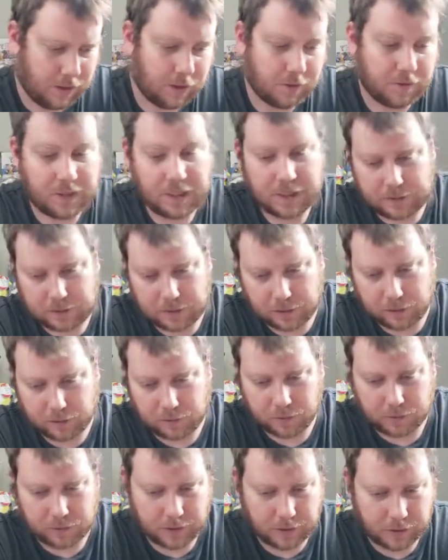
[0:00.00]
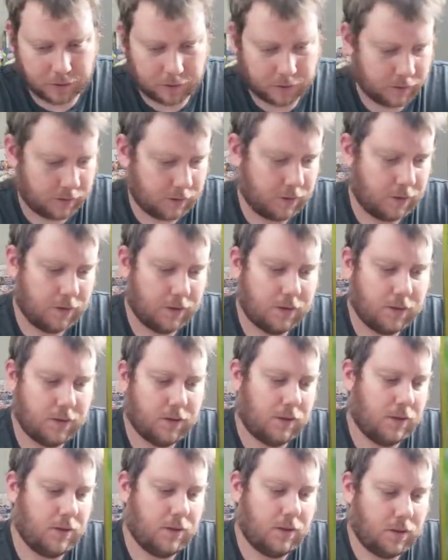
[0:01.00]
that deal over there.
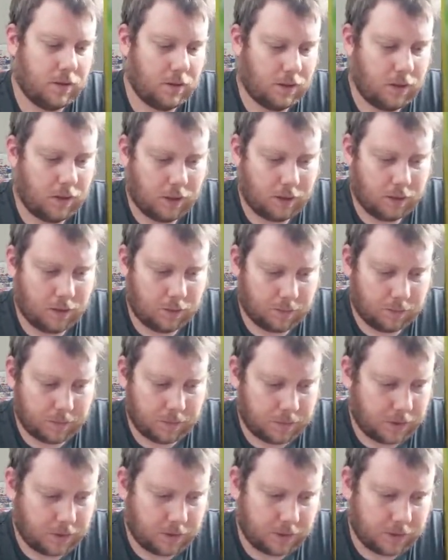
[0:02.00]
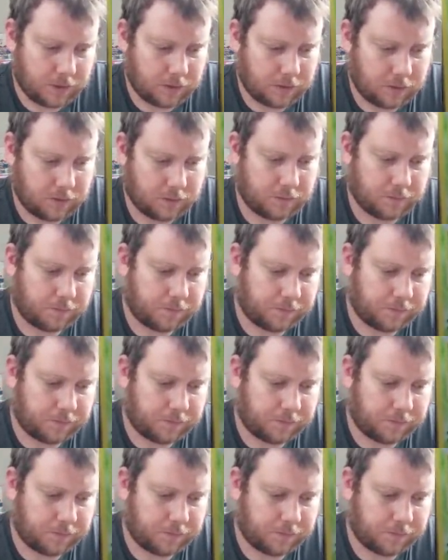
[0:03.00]
And then